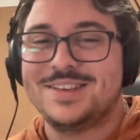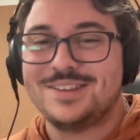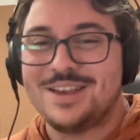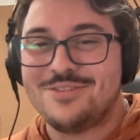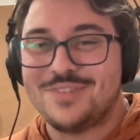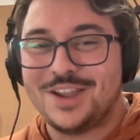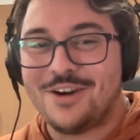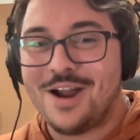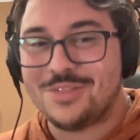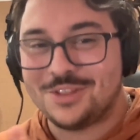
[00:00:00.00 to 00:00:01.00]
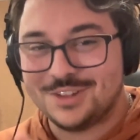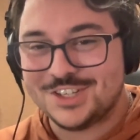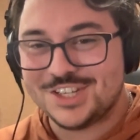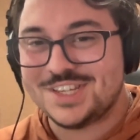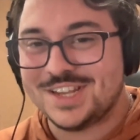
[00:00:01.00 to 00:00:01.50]
I figure out the
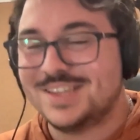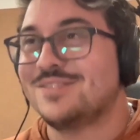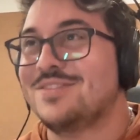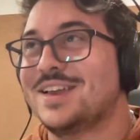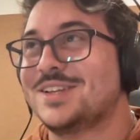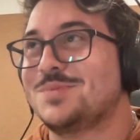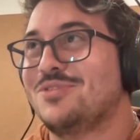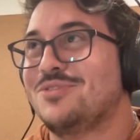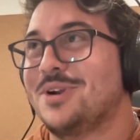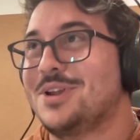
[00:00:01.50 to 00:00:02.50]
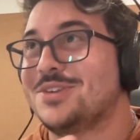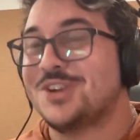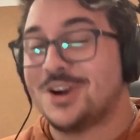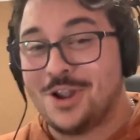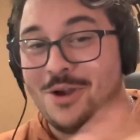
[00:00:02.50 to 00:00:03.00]
logistics of this before you
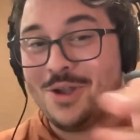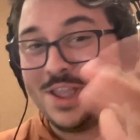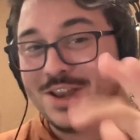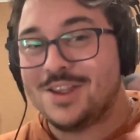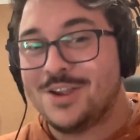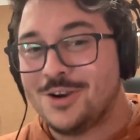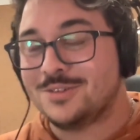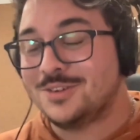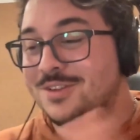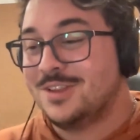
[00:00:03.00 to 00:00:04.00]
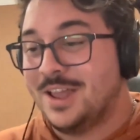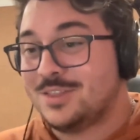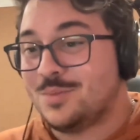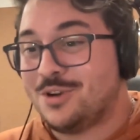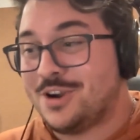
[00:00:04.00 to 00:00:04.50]
start going into your like
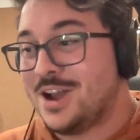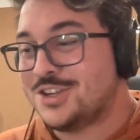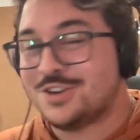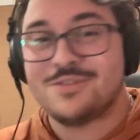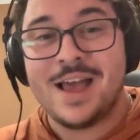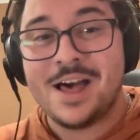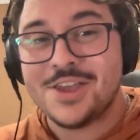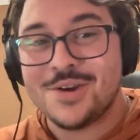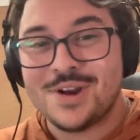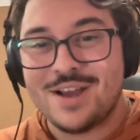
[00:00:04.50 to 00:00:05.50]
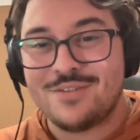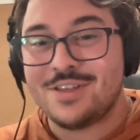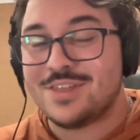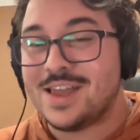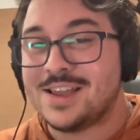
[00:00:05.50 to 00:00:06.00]
the production value and
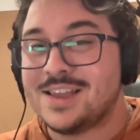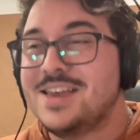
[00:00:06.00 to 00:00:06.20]
everything.